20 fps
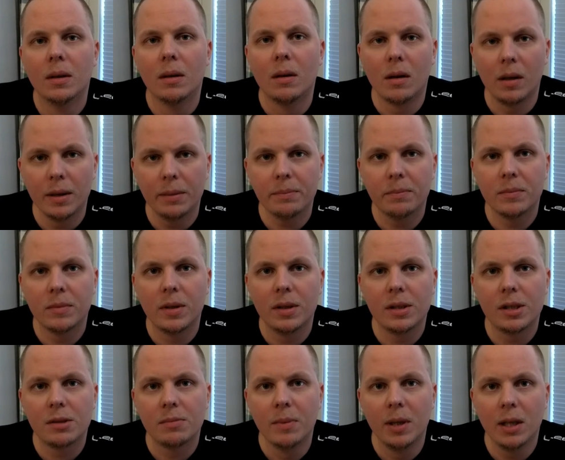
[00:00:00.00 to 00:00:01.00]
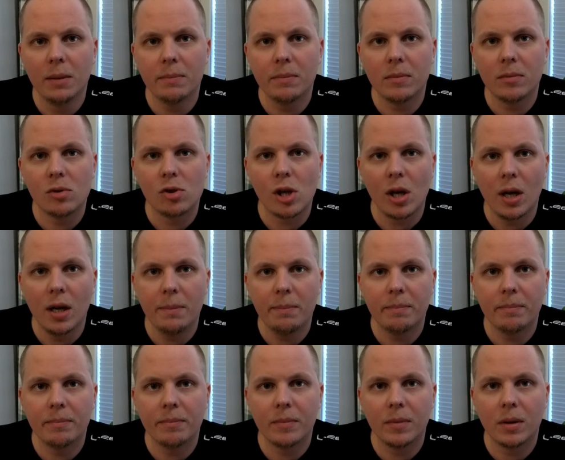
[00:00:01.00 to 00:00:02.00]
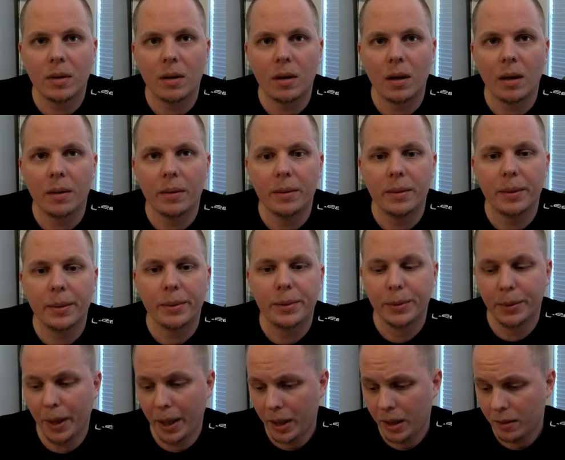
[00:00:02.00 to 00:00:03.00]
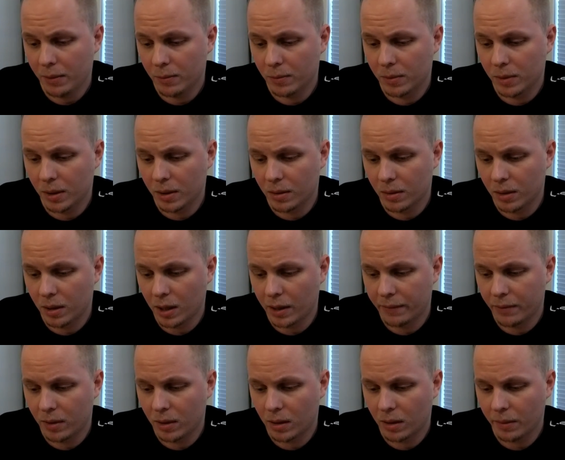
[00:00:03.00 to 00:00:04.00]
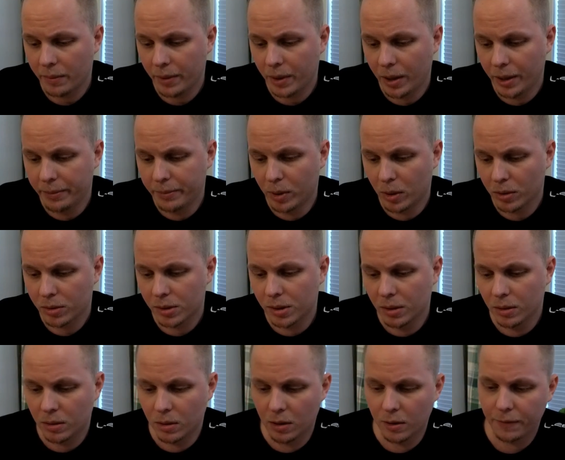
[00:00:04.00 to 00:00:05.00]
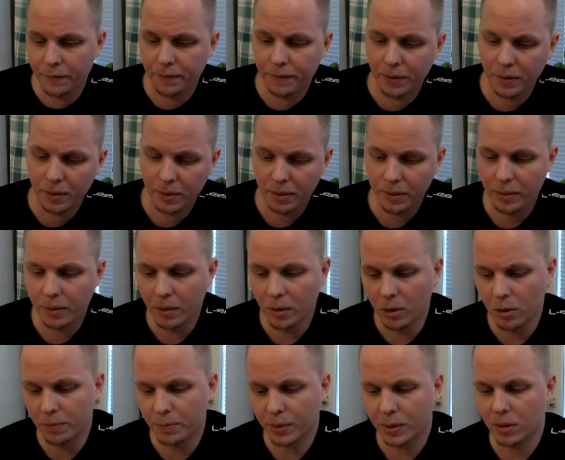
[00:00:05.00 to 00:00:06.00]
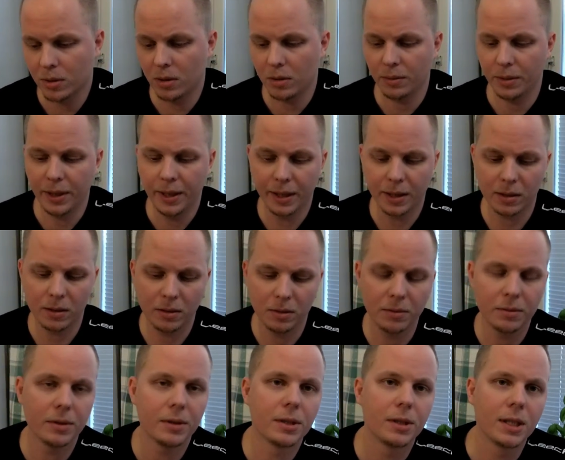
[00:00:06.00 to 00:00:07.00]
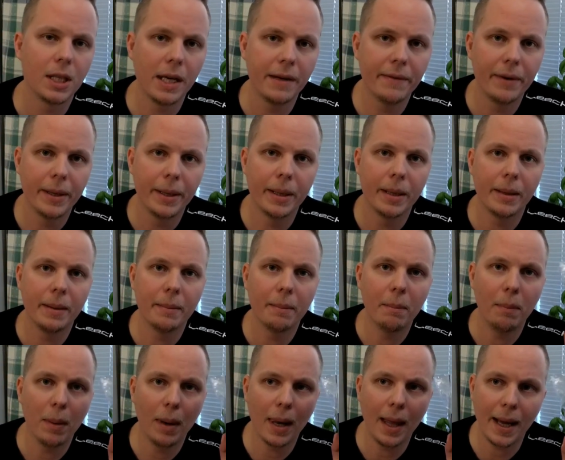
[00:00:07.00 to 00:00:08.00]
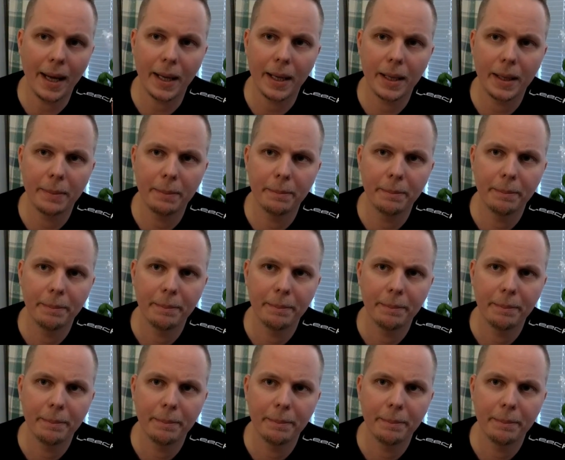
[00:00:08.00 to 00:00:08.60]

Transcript: Hi, this is me, Jay, and today we're gonna have an unboxing of GoPro Hero 7 Black.